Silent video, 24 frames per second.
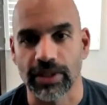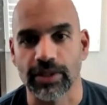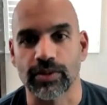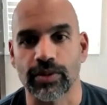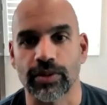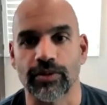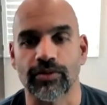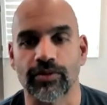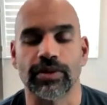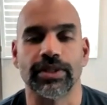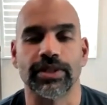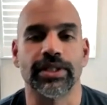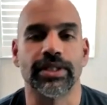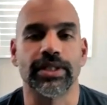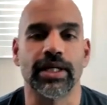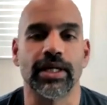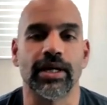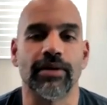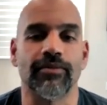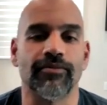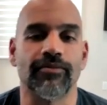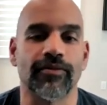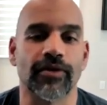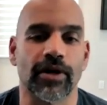things we really did
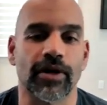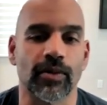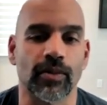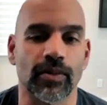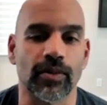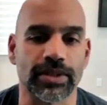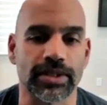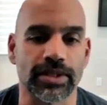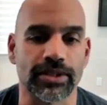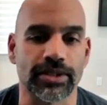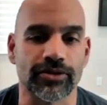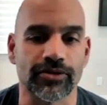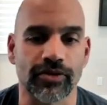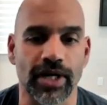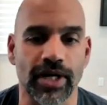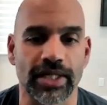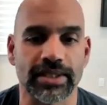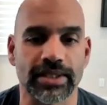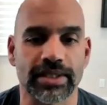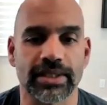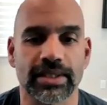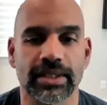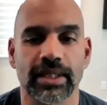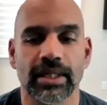up front was
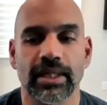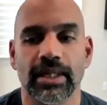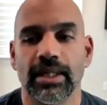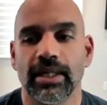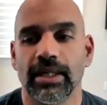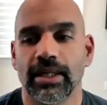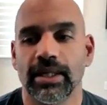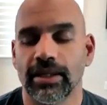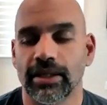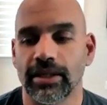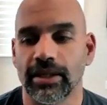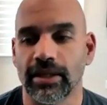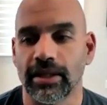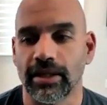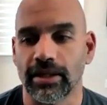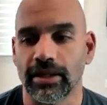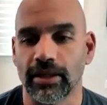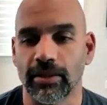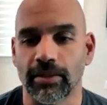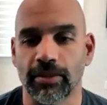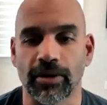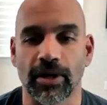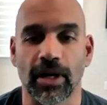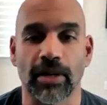address the,
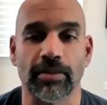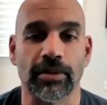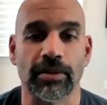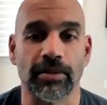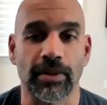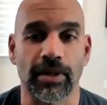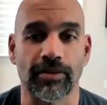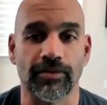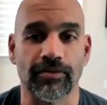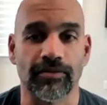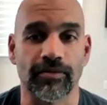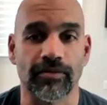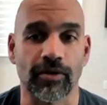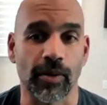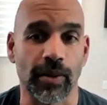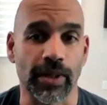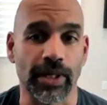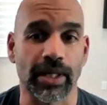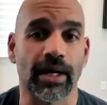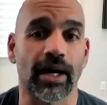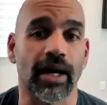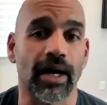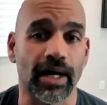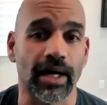the problem of
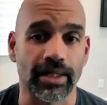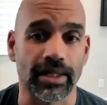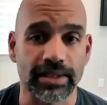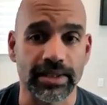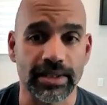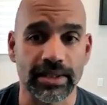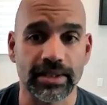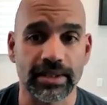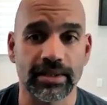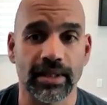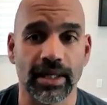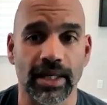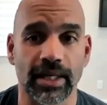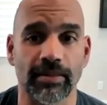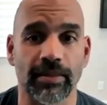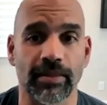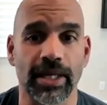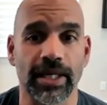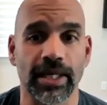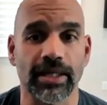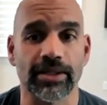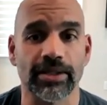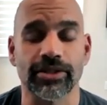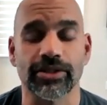growing cost and
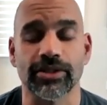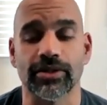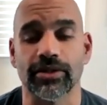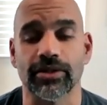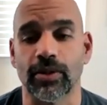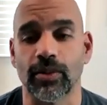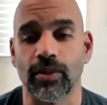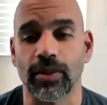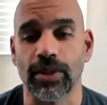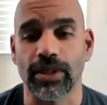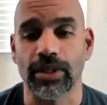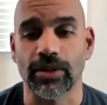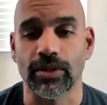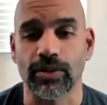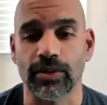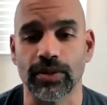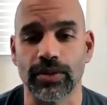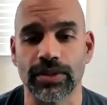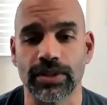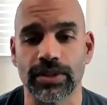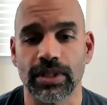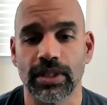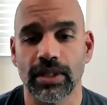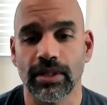making sure that we
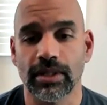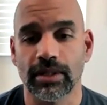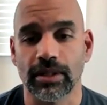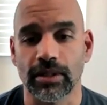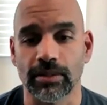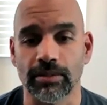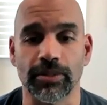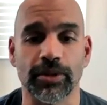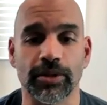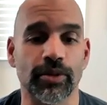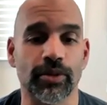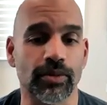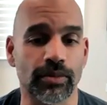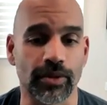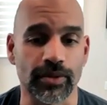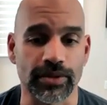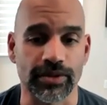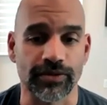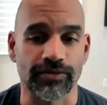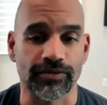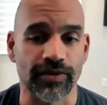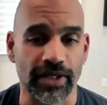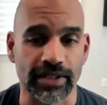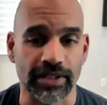use compute
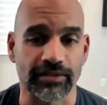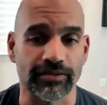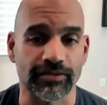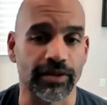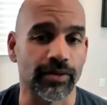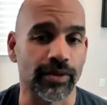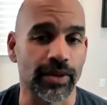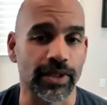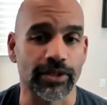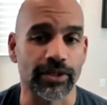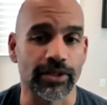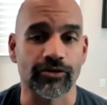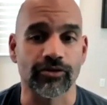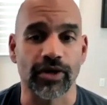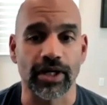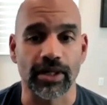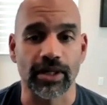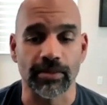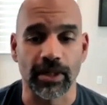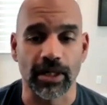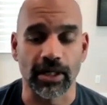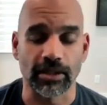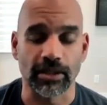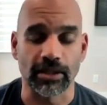most effectively. We could train
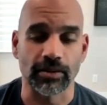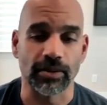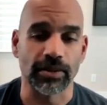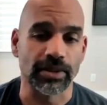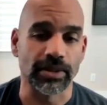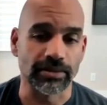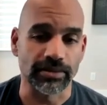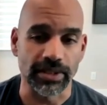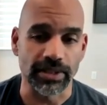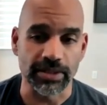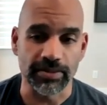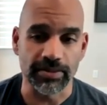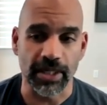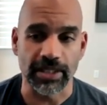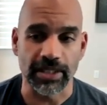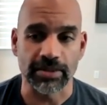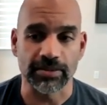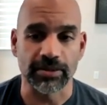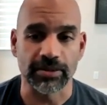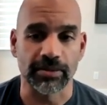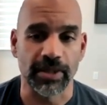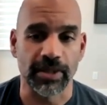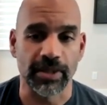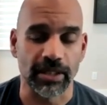a model with the least
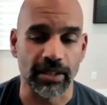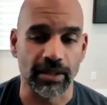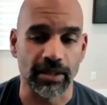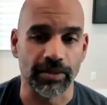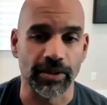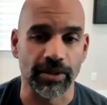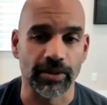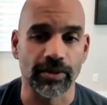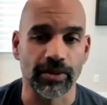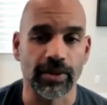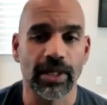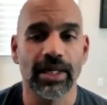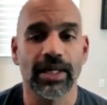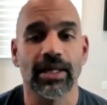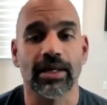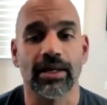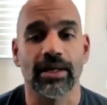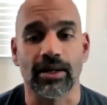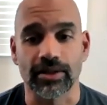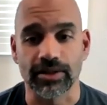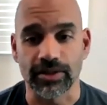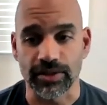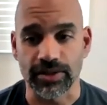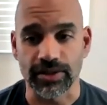possible amount of compute
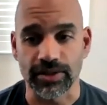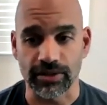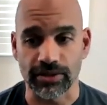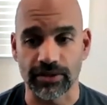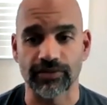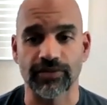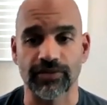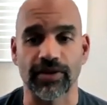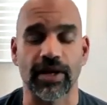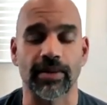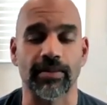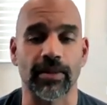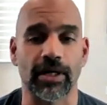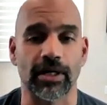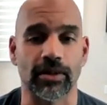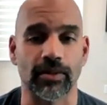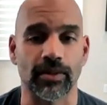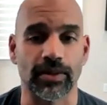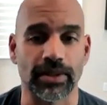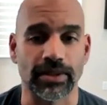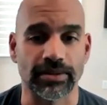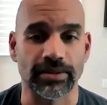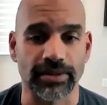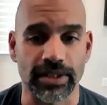and also serve that model
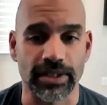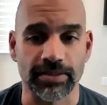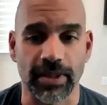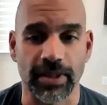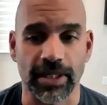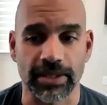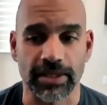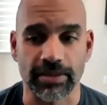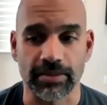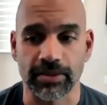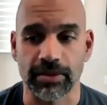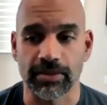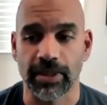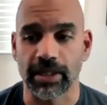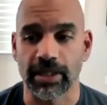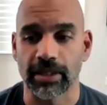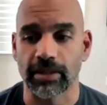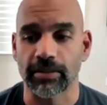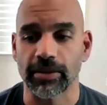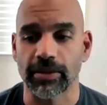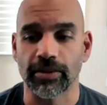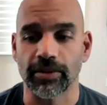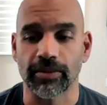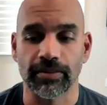with the least possible amount of
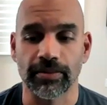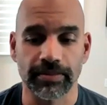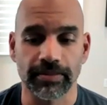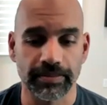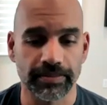compute.